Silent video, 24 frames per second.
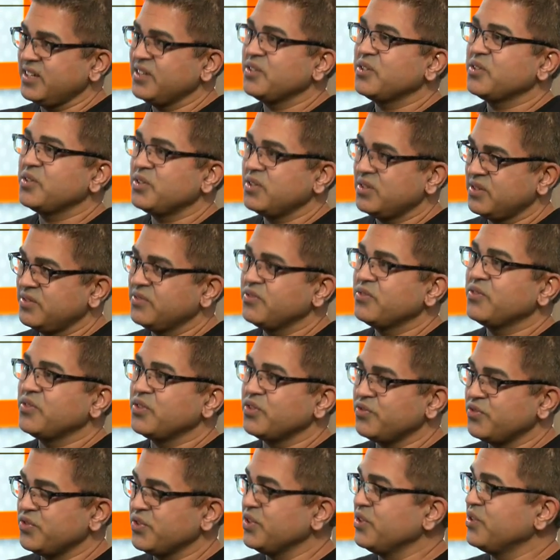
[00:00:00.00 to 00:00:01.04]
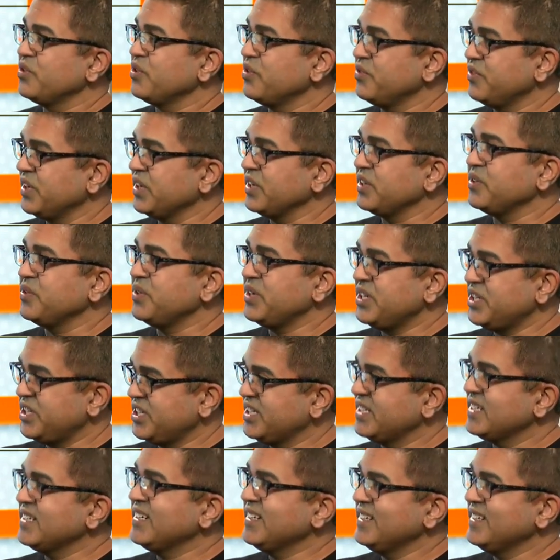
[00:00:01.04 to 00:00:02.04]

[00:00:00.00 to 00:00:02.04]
Yeah for further evaluation.